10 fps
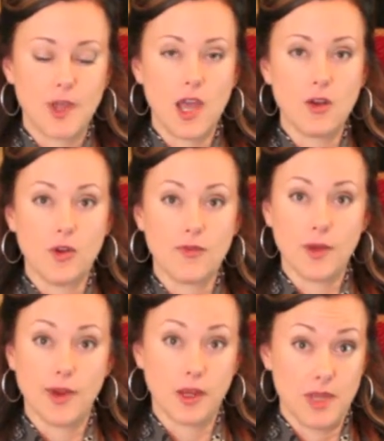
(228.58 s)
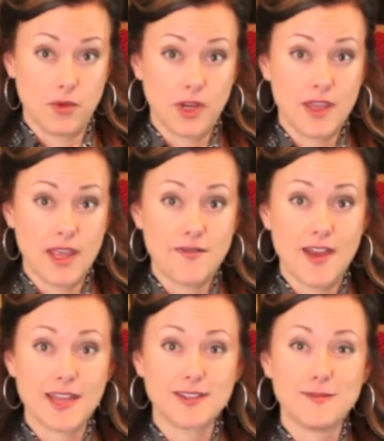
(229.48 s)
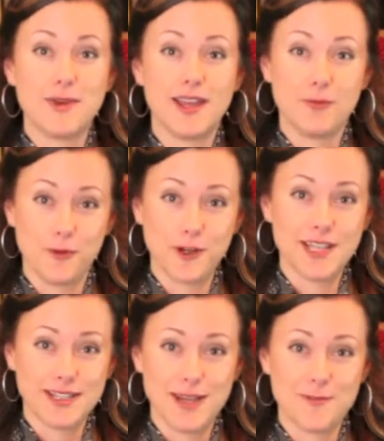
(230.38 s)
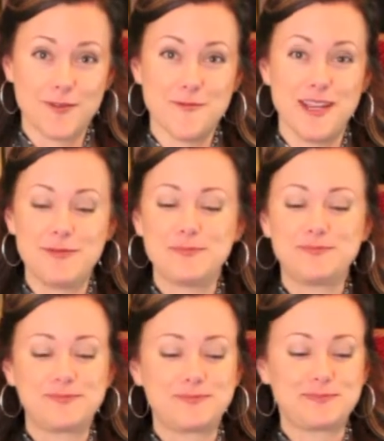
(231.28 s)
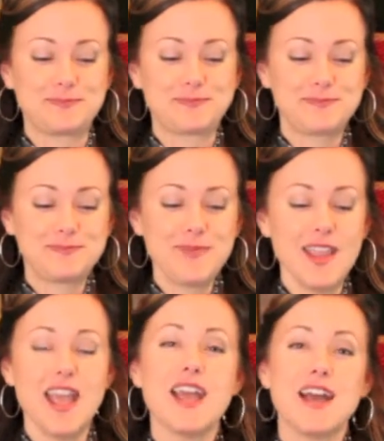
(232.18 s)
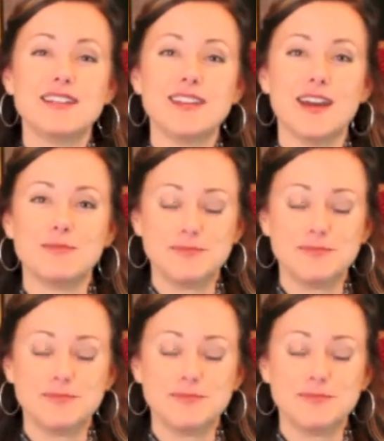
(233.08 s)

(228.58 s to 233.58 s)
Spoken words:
don't know if I recommend working that fast, but it worked that time for me. And